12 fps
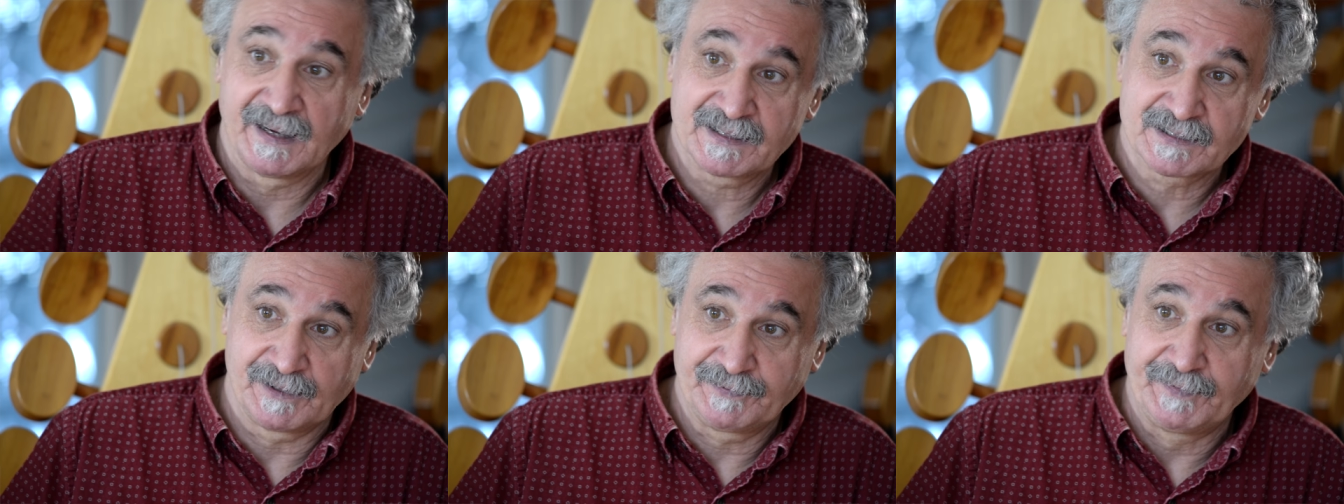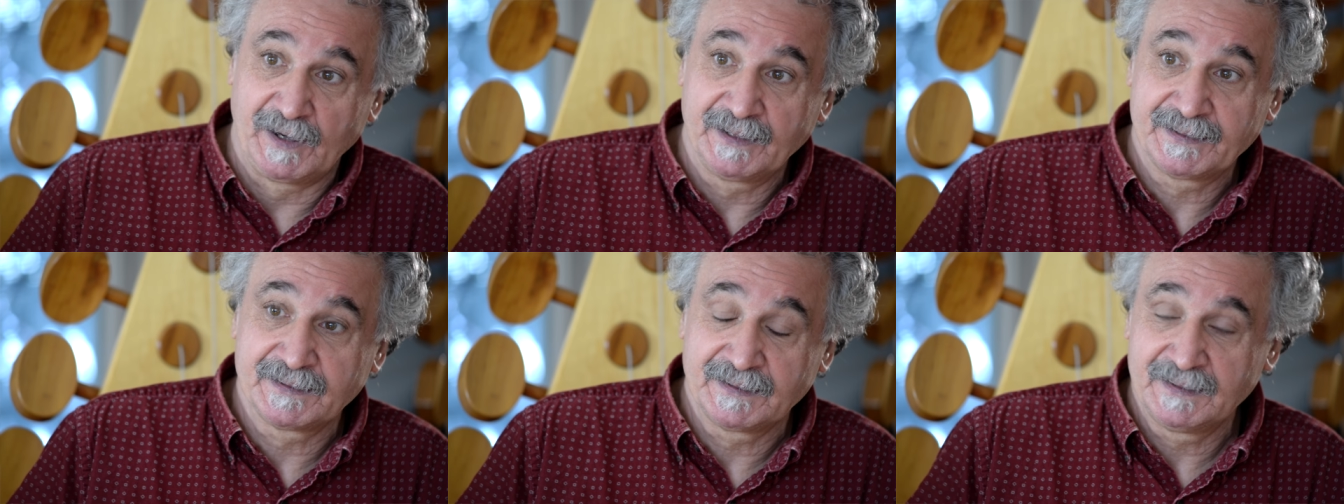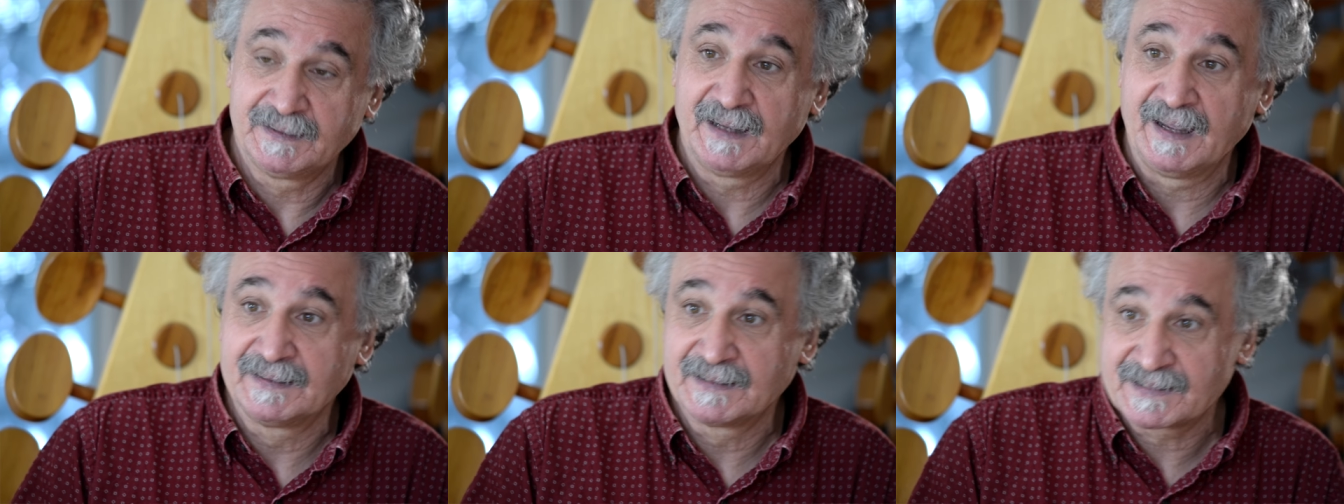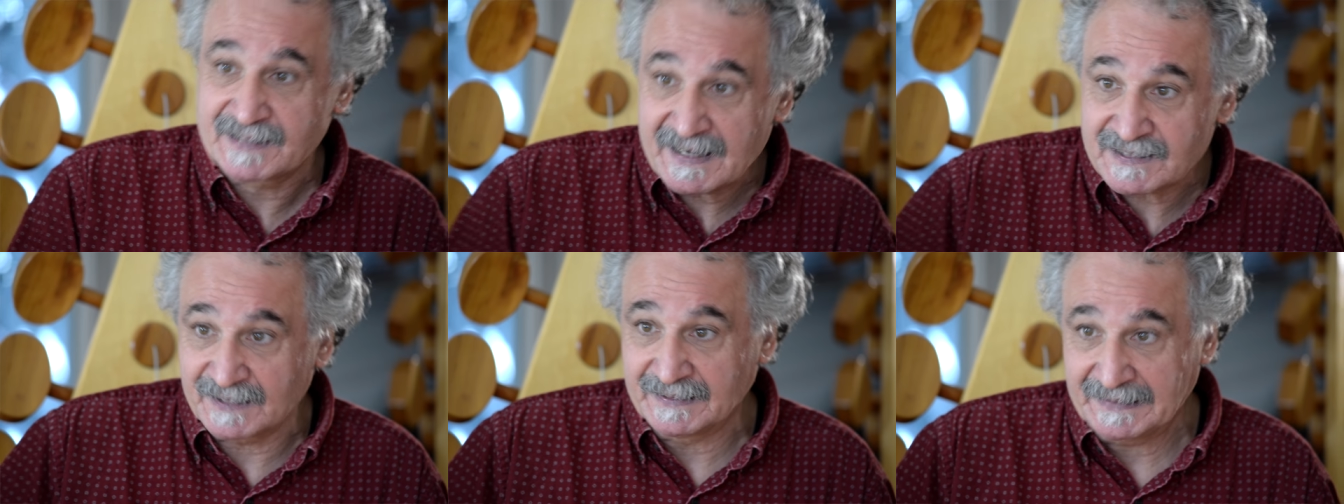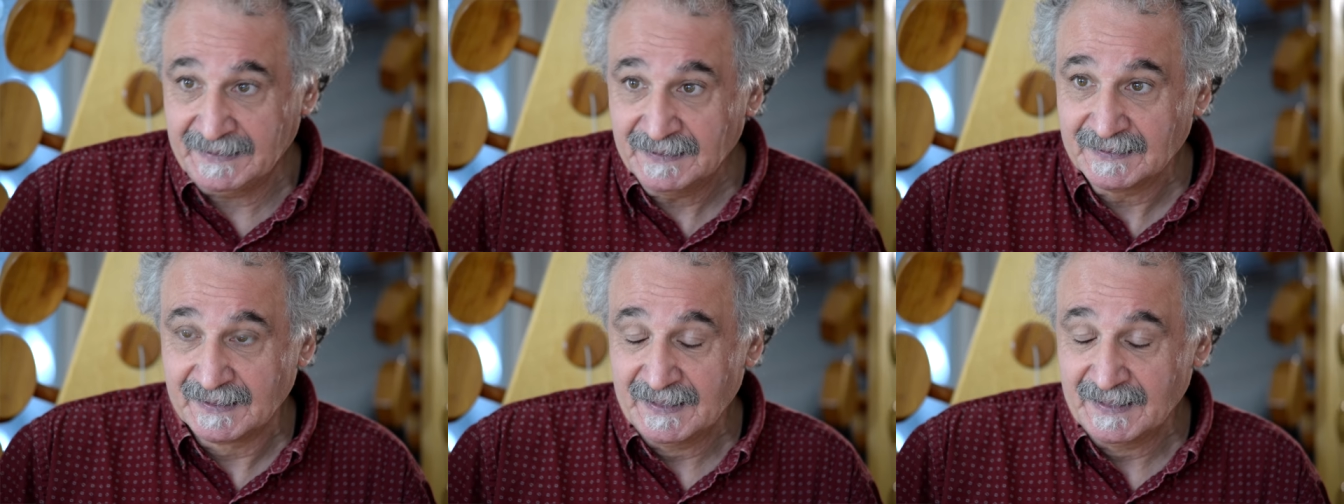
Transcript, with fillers: days I find it a, a necessity